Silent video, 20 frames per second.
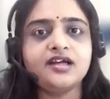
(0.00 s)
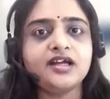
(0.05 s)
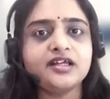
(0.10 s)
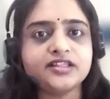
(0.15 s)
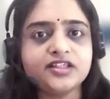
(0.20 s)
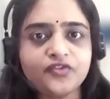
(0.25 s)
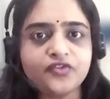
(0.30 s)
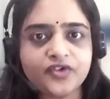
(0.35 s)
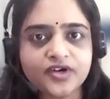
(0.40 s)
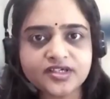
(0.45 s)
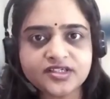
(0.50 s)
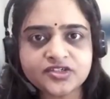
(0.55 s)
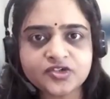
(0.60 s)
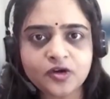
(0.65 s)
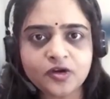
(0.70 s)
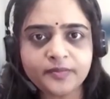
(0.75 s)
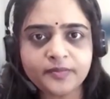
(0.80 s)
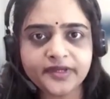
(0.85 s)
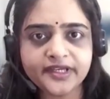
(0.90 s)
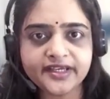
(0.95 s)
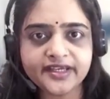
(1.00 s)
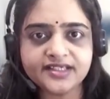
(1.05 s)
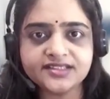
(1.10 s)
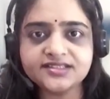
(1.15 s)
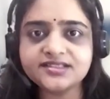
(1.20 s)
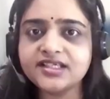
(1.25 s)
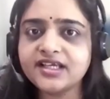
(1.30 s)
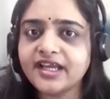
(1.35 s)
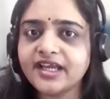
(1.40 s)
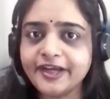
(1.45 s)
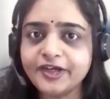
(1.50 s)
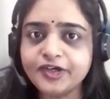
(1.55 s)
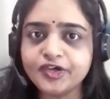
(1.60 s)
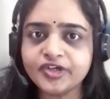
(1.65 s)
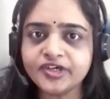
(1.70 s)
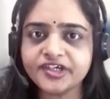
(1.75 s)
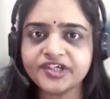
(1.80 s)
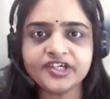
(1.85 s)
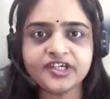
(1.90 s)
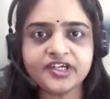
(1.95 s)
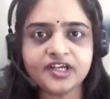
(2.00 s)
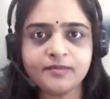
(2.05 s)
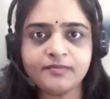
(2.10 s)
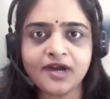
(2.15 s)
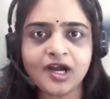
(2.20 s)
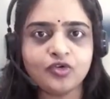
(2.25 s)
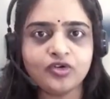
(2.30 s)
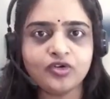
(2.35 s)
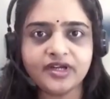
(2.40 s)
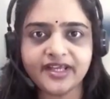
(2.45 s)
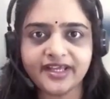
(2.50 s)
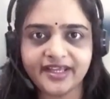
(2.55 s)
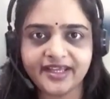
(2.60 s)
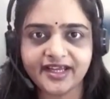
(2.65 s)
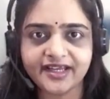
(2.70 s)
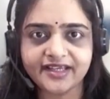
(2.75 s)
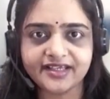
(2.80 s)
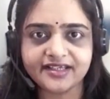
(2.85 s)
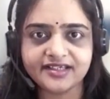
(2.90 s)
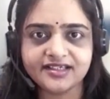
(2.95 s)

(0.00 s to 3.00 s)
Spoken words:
The first topic is introduction about AI.